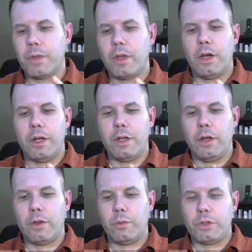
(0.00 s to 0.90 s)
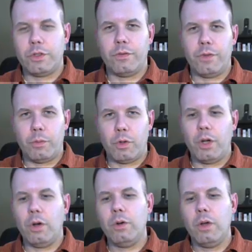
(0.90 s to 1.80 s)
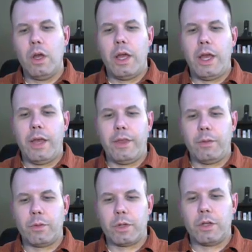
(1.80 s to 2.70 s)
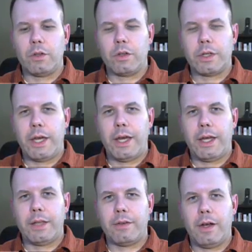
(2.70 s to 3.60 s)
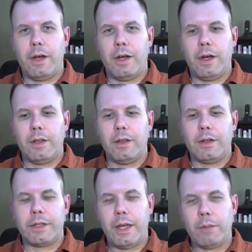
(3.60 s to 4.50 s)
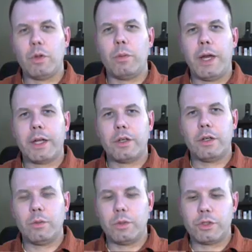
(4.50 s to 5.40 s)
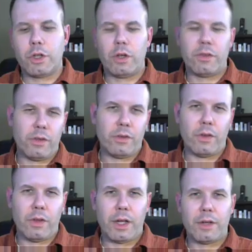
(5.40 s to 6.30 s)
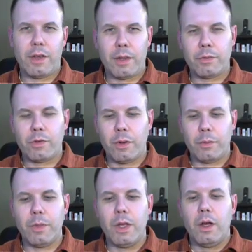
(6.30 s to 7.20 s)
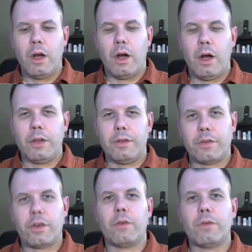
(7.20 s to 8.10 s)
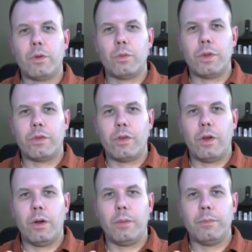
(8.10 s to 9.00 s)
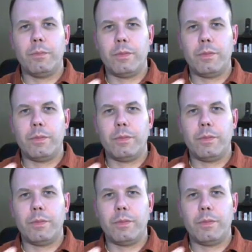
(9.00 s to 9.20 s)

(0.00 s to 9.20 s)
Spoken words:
another which is Vibrio, and then we're going to look at Campylobacter, which causes a lot of times some discomfort with some